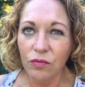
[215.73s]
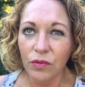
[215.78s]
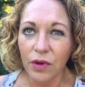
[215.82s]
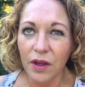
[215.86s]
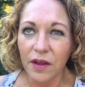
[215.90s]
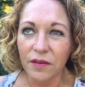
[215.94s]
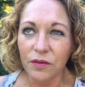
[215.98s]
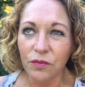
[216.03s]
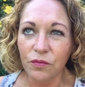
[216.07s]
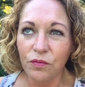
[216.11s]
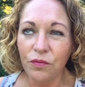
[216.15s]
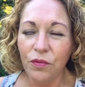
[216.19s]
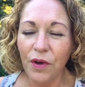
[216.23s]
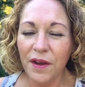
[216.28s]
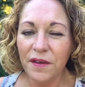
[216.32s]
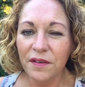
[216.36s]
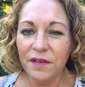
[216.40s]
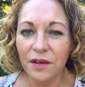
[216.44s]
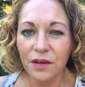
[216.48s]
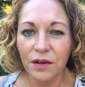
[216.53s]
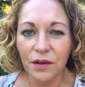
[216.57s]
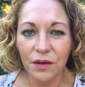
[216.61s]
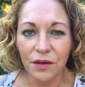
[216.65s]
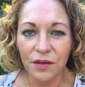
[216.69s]
it's
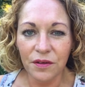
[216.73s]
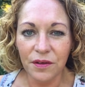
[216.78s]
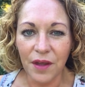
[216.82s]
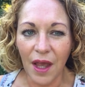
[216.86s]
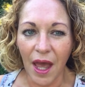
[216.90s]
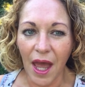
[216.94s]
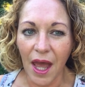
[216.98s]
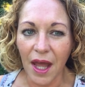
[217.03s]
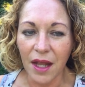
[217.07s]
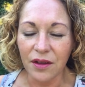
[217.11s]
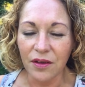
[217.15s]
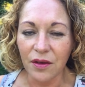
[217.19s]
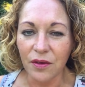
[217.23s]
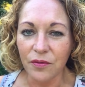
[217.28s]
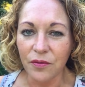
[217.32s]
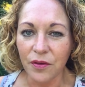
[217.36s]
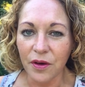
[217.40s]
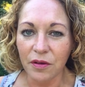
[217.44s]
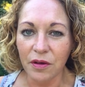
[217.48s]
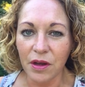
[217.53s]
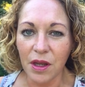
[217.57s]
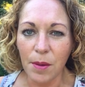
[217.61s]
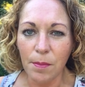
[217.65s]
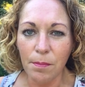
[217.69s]
resinous and
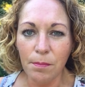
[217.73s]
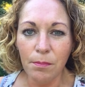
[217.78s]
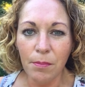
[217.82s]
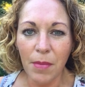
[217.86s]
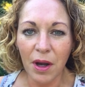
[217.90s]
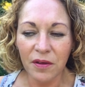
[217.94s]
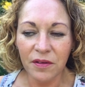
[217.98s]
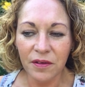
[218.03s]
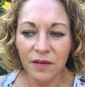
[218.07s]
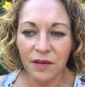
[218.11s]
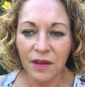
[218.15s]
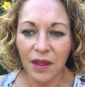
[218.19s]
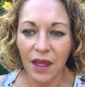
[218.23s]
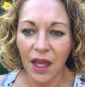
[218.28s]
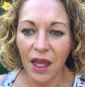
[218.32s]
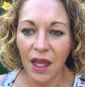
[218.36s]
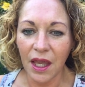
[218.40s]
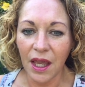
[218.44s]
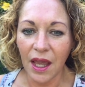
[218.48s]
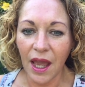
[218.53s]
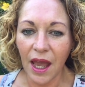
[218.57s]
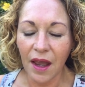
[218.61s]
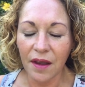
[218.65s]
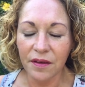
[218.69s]
very
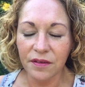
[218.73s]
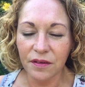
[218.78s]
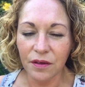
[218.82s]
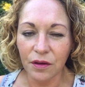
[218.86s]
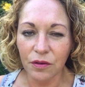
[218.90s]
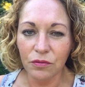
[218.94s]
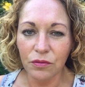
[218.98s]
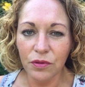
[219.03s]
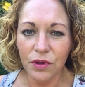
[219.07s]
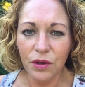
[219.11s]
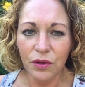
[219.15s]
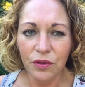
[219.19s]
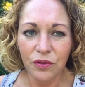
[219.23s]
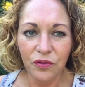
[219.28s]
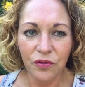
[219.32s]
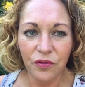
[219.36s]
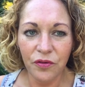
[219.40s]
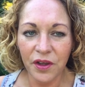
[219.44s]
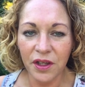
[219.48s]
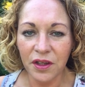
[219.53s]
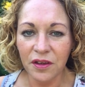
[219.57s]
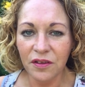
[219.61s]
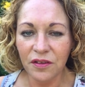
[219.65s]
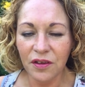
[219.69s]
musky. It has a real
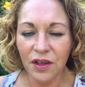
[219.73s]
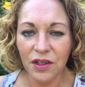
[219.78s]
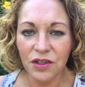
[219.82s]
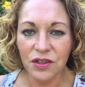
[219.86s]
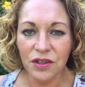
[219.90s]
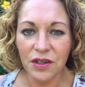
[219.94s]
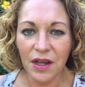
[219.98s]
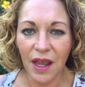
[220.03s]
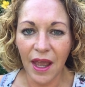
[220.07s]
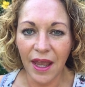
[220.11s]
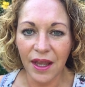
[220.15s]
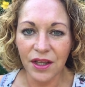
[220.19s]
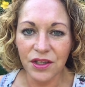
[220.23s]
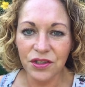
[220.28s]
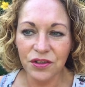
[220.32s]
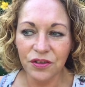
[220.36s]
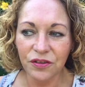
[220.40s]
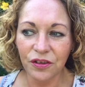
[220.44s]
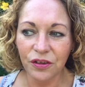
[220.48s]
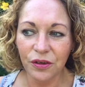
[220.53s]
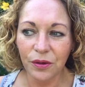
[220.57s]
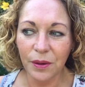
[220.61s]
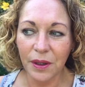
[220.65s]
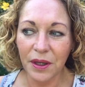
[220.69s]
vintage
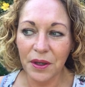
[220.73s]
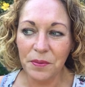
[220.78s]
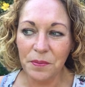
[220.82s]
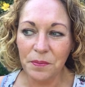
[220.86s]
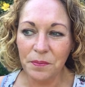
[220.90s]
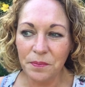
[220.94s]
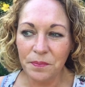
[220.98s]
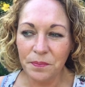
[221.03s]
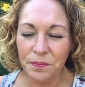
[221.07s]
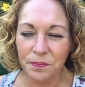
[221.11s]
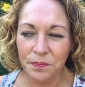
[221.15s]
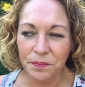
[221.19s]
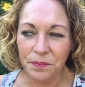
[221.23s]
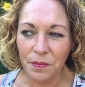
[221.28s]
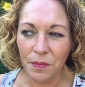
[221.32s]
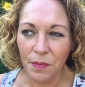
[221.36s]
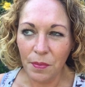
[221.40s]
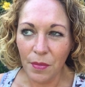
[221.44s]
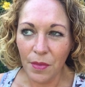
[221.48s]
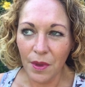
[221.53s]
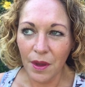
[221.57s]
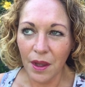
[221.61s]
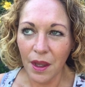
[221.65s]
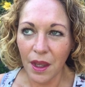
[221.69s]
edge to it.
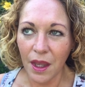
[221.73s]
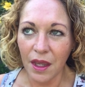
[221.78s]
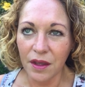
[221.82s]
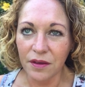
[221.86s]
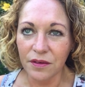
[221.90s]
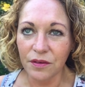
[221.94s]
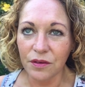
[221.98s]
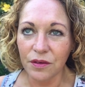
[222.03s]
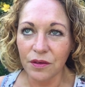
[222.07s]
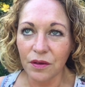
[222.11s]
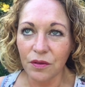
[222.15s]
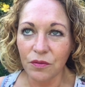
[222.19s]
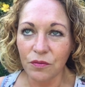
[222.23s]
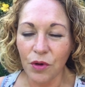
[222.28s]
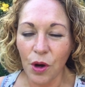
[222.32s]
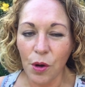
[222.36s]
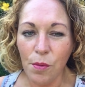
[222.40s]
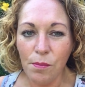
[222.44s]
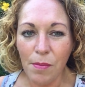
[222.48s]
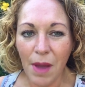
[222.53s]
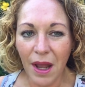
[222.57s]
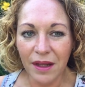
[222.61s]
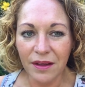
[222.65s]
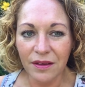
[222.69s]
It's
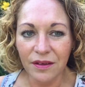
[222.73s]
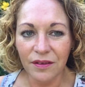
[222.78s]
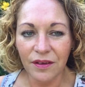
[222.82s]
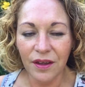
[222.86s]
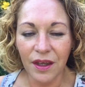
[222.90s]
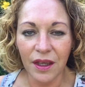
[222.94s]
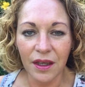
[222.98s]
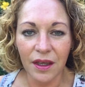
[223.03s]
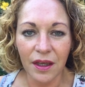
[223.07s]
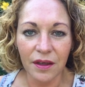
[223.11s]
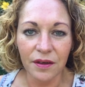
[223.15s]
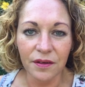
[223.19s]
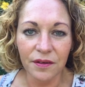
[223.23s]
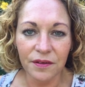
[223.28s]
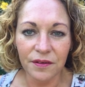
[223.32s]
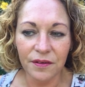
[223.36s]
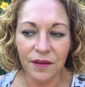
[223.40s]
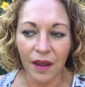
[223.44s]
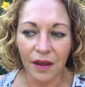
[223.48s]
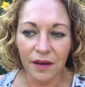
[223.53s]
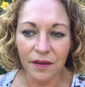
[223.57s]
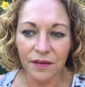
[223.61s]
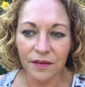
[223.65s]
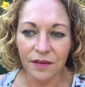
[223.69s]
romantic, it's
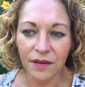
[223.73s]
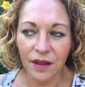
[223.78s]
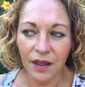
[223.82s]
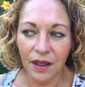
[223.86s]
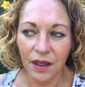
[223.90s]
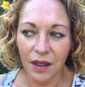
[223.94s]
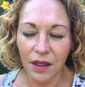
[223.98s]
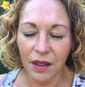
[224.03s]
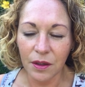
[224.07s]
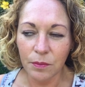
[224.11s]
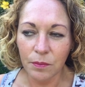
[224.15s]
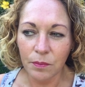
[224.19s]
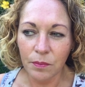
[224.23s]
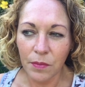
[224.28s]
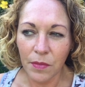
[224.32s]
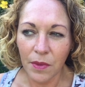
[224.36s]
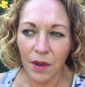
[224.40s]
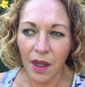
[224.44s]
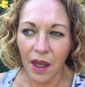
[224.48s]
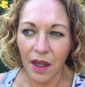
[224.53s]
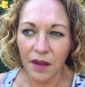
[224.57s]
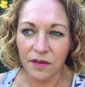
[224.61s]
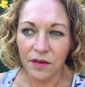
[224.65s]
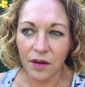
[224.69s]
sexy,
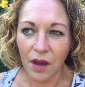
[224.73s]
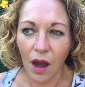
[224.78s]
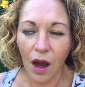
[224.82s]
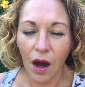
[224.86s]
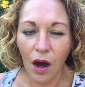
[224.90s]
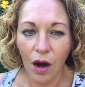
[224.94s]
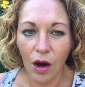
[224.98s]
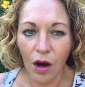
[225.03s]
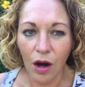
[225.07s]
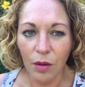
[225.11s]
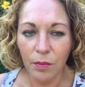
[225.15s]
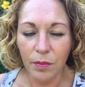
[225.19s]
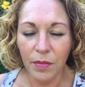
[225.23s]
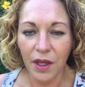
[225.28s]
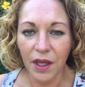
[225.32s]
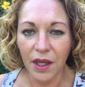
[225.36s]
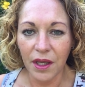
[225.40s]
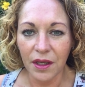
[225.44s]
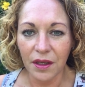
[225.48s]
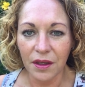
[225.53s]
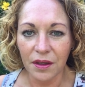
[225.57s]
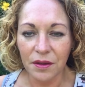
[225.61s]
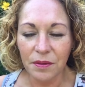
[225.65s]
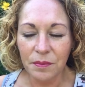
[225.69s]
it's
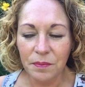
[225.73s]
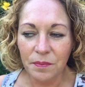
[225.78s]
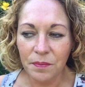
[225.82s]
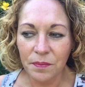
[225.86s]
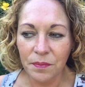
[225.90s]
calming.